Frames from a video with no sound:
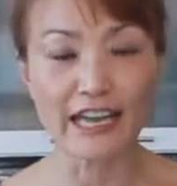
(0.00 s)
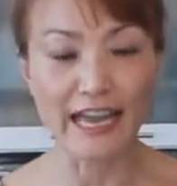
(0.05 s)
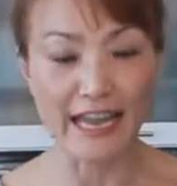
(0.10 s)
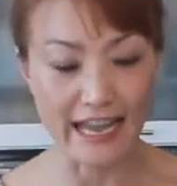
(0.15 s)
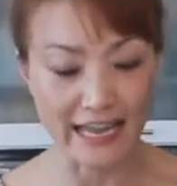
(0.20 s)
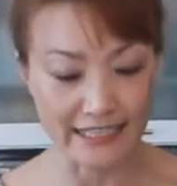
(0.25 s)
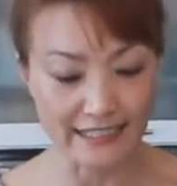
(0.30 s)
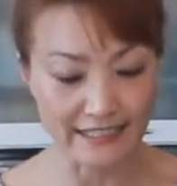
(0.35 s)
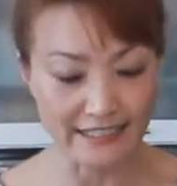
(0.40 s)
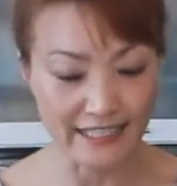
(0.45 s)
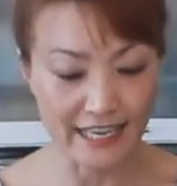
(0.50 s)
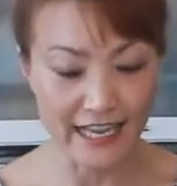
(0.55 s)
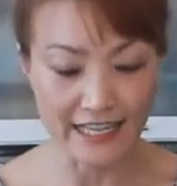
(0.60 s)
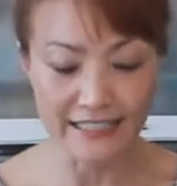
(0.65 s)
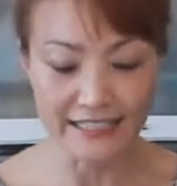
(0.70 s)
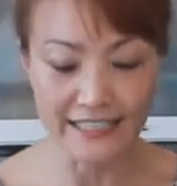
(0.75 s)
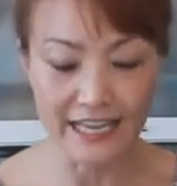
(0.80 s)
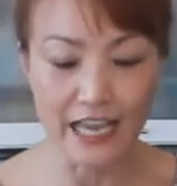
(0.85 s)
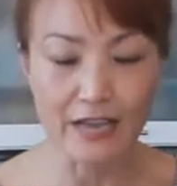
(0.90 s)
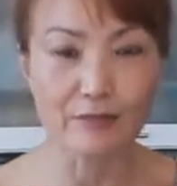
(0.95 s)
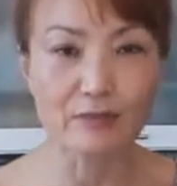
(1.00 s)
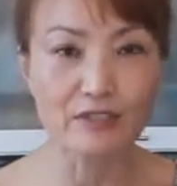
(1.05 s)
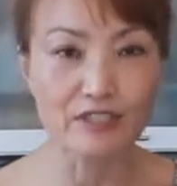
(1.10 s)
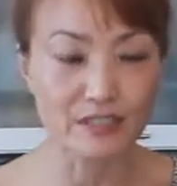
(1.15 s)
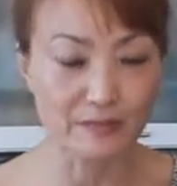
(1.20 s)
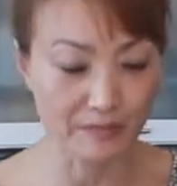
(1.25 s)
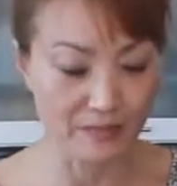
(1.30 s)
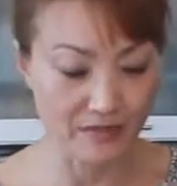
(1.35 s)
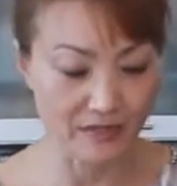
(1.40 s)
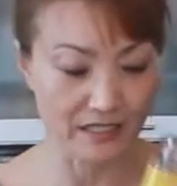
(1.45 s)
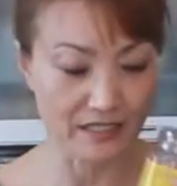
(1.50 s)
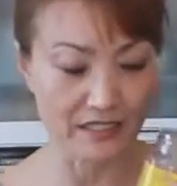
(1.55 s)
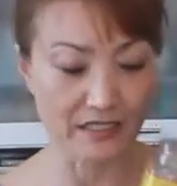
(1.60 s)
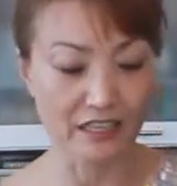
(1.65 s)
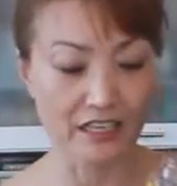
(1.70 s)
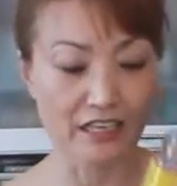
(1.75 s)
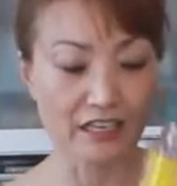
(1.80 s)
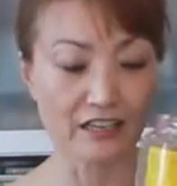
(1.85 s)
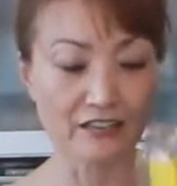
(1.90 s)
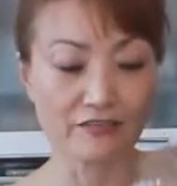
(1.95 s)
and 10 tablespoons
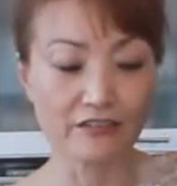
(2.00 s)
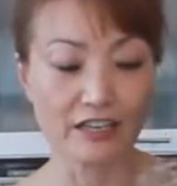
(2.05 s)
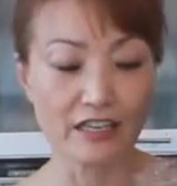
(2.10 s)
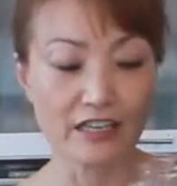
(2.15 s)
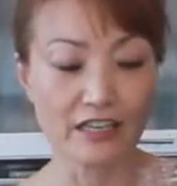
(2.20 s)
of